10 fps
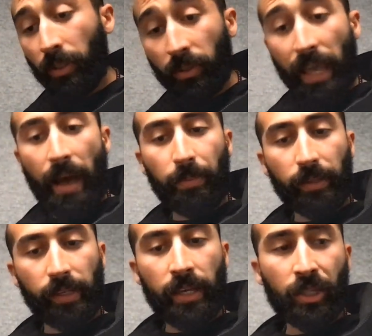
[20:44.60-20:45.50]
build
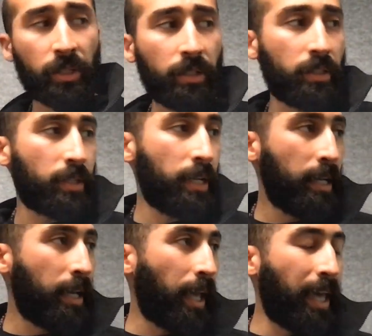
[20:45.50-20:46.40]
applications.
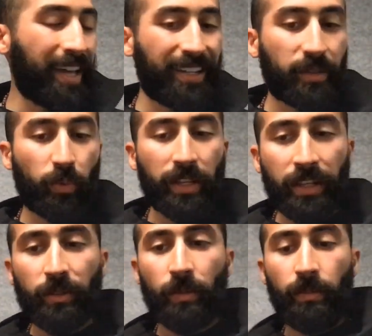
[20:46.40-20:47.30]
And we
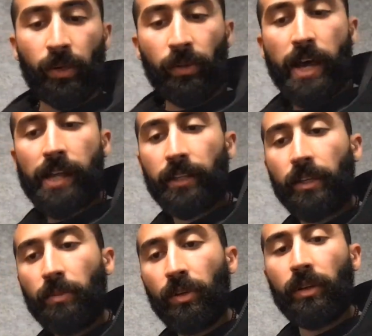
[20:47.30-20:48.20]
need to build that
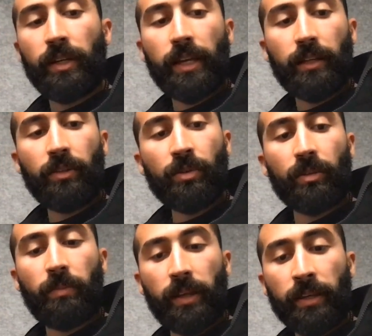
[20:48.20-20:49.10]
community and
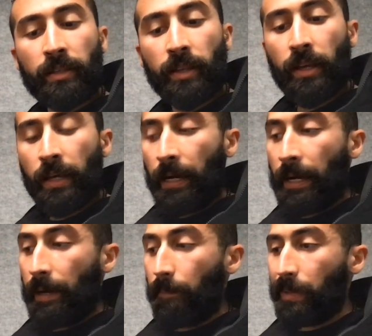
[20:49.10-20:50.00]
user base
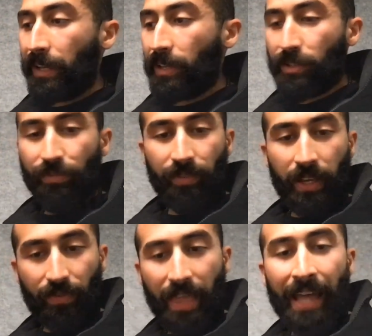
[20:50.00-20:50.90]
because
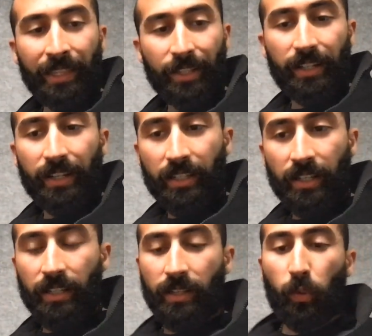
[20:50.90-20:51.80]
if that doesn't
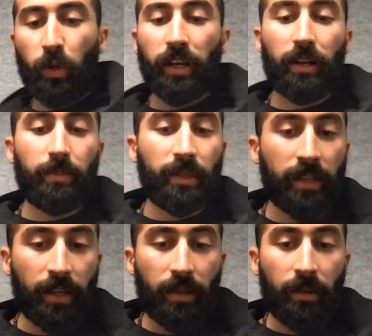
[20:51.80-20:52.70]
exist, then we're going to
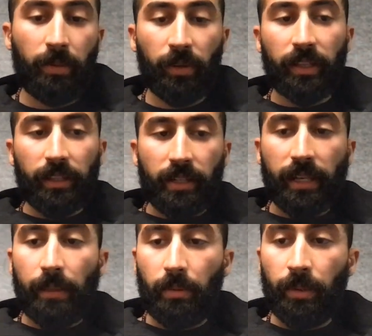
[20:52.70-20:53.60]
be building this
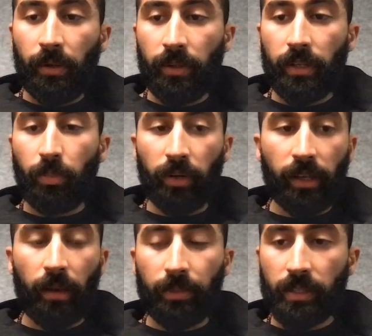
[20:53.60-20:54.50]
capability,
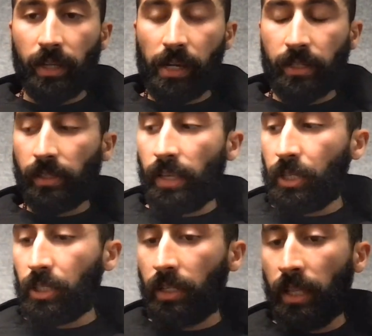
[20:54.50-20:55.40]
putting up this
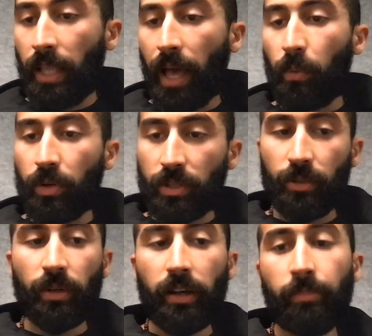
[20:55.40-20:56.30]
constellation, and we're
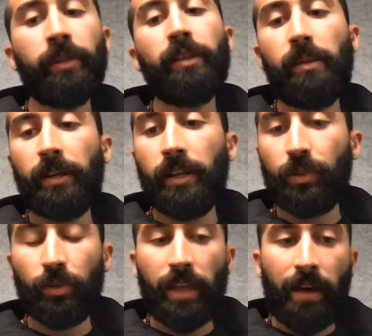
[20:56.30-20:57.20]
still going to be limited
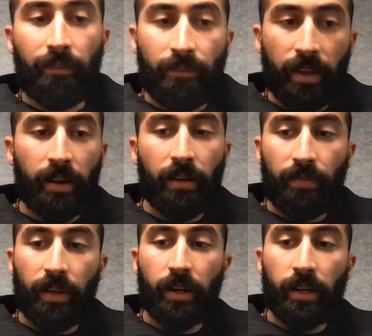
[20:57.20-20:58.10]
to that
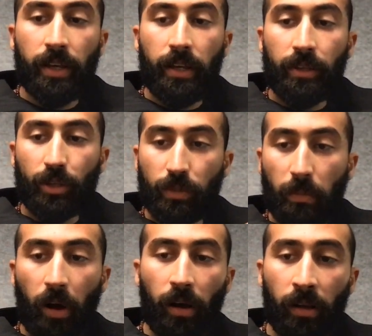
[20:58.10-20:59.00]
very, very
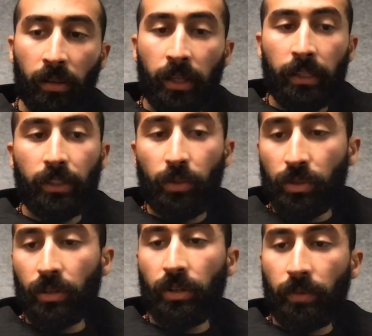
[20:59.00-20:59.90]
small
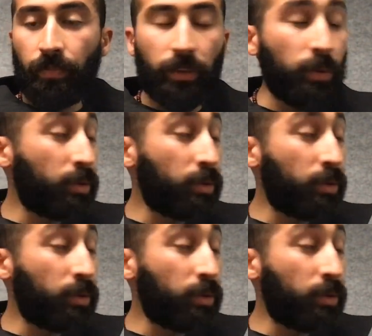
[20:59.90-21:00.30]
user